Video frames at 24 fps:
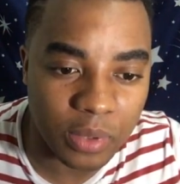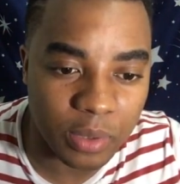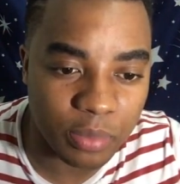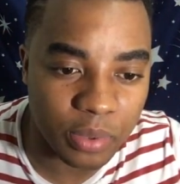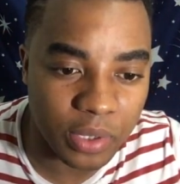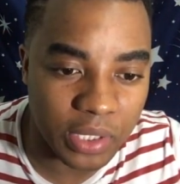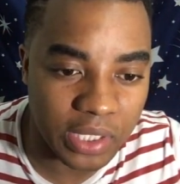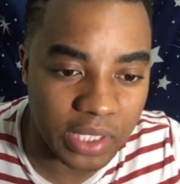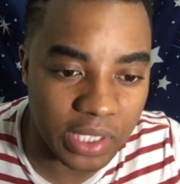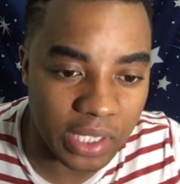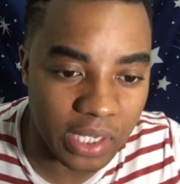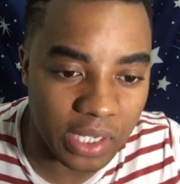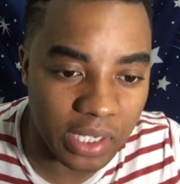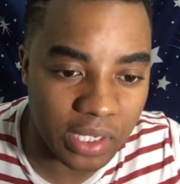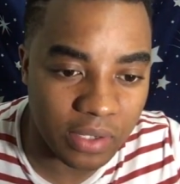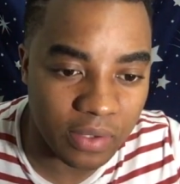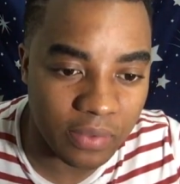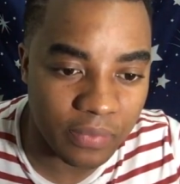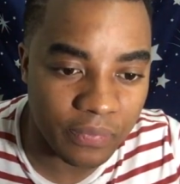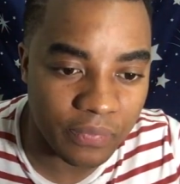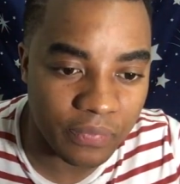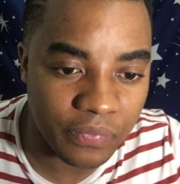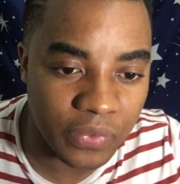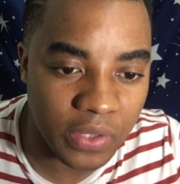Put it there.
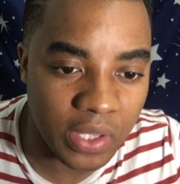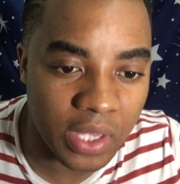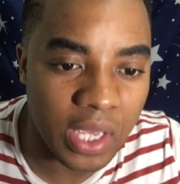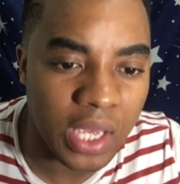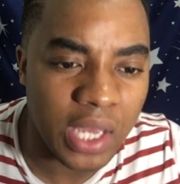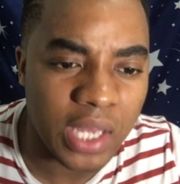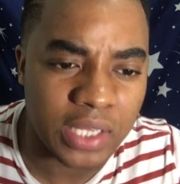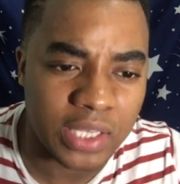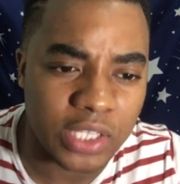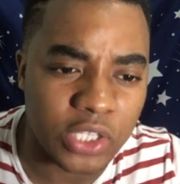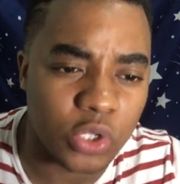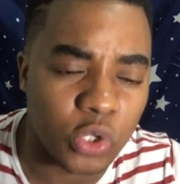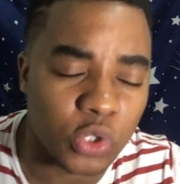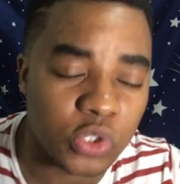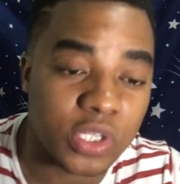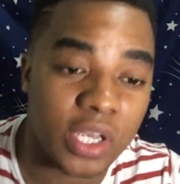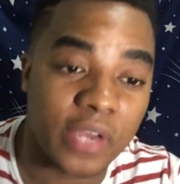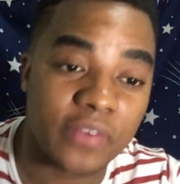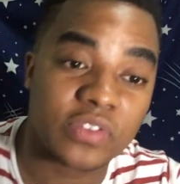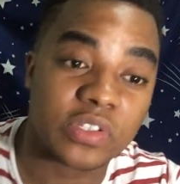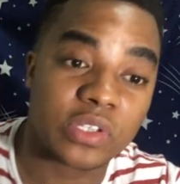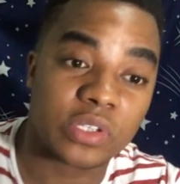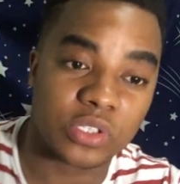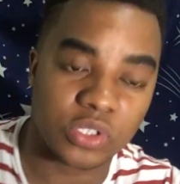You also
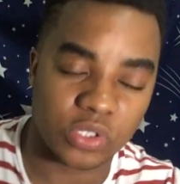have to,